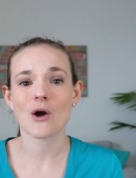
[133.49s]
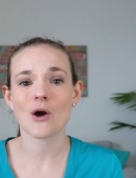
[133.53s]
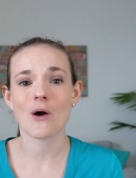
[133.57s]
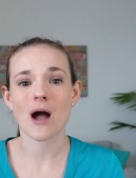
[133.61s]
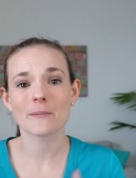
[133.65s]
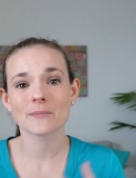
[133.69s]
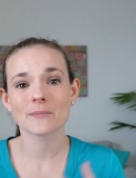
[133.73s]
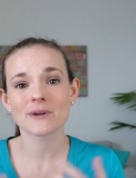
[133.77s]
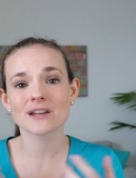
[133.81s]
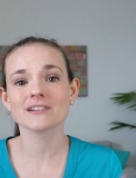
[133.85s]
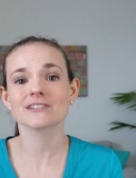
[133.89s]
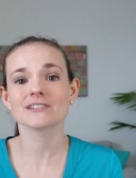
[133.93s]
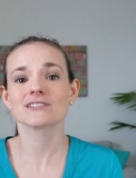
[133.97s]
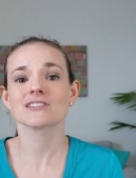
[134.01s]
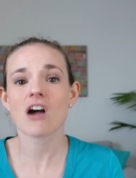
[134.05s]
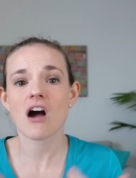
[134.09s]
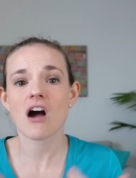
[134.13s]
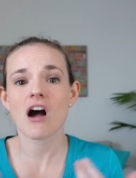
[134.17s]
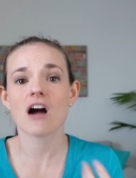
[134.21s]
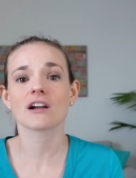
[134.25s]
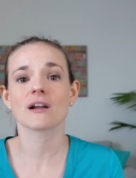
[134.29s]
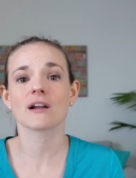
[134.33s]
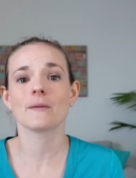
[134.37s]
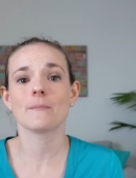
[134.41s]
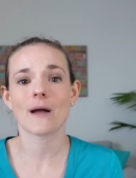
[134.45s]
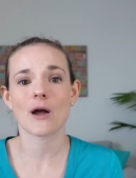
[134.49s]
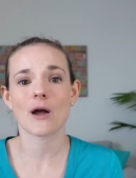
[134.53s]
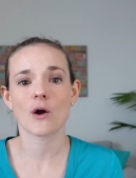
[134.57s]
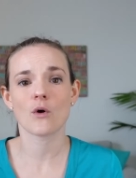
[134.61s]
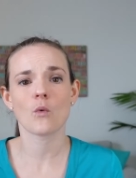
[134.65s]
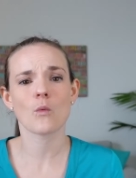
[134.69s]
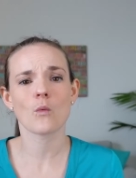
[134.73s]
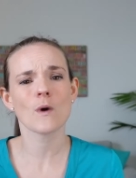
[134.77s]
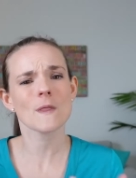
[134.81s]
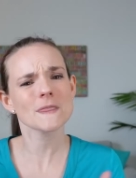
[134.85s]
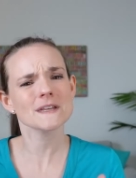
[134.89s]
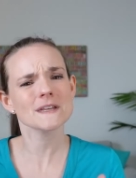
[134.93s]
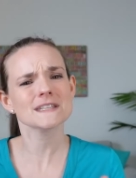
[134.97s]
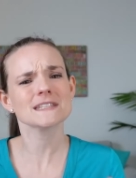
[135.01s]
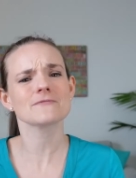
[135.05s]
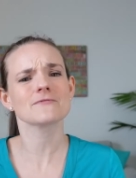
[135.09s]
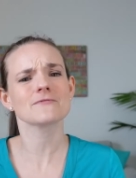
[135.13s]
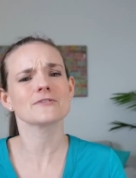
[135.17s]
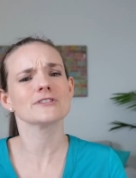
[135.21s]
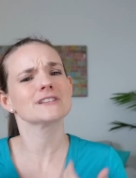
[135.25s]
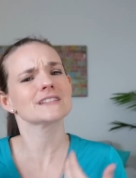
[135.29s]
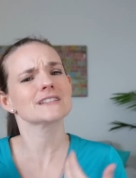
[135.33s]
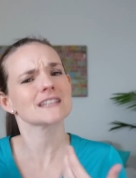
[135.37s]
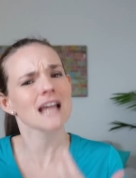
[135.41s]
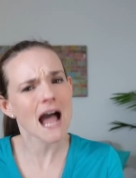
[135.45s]
I'm going to talk about what the
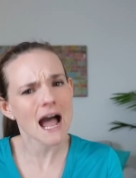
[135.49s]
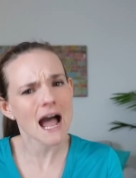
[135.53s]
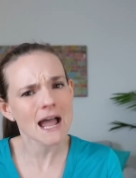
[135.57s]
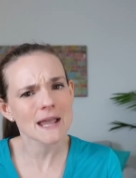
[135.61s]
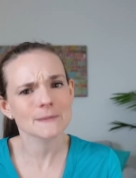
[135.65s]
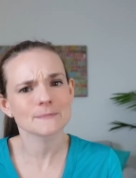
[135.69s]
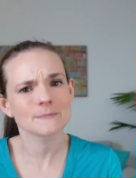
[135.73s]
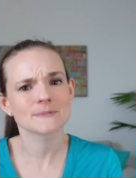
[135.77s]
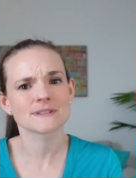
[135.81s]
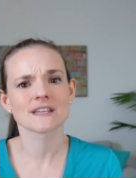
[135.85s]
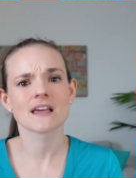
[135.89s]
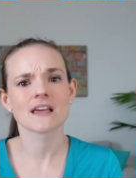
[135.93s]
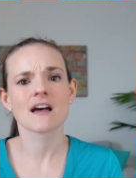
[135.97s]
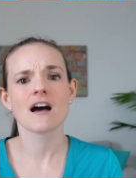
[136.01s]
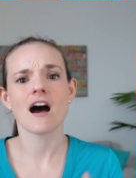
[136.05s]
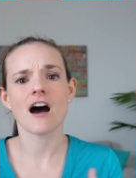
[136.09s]
different types